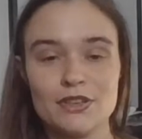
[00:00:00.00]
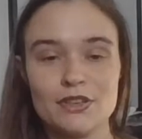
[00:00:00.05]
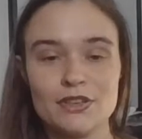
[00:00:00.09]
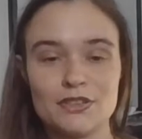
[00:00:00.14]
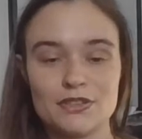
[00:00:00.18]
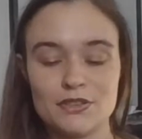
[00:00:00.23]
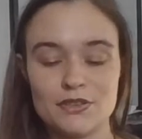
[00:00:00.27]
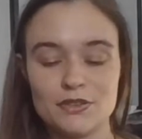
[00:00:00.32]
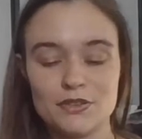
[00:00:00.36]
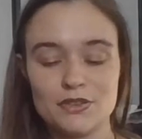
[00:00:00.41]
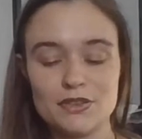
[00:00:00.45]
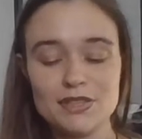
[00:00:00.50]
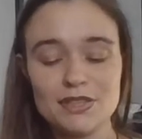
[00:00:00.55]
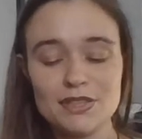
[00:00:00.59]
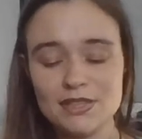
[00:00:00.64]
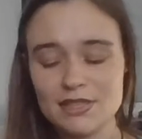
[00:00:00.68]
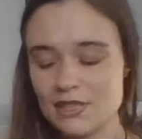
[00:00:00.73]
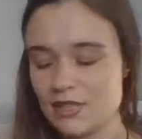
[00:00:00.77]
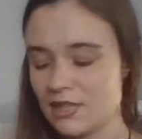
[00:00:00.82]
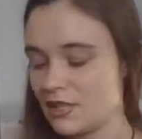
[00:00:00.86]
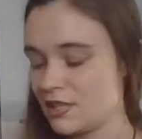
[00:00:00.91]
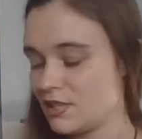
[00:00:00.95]
So
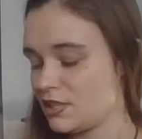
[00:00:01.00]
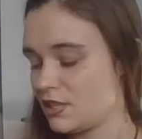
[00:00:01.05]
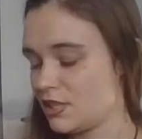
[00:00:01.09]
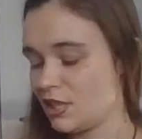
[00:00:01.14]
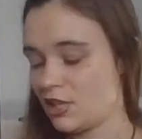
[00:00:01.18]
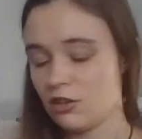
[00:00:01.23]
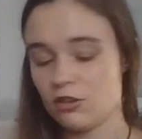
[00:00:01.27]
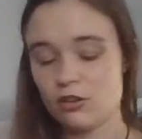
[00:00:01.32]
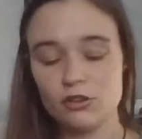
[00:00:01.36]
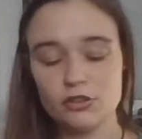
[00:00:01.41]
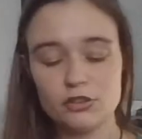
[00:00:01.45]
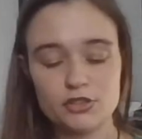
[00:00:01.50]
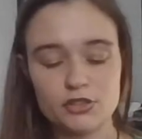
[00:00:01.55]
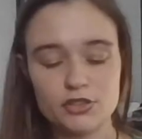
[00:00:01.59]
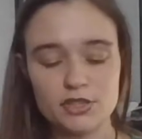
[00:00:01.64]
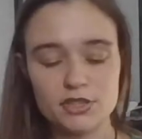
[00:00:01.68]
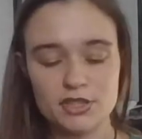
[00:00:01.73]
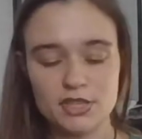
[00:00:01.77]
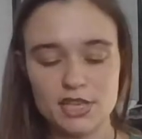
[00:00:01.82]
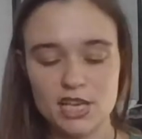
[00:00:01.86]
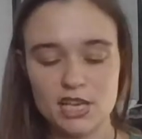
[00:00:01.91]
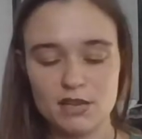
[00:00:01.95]
this is the
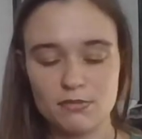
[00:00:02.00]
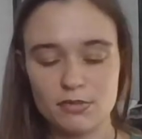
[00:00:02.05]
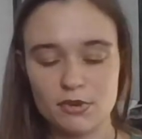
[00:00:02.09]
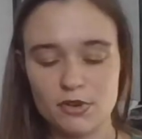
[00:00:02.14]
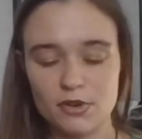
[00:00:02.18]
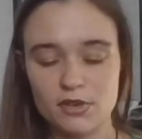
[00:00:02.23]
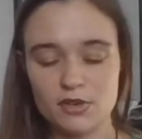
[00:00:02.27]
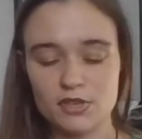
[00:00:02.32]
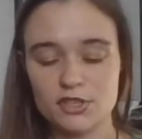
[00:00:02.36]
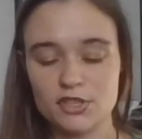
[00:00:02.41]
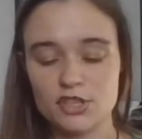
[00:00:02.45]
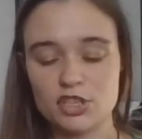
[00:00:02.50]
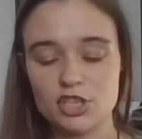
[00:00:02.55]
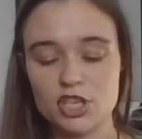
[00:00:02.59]
Ultrasabers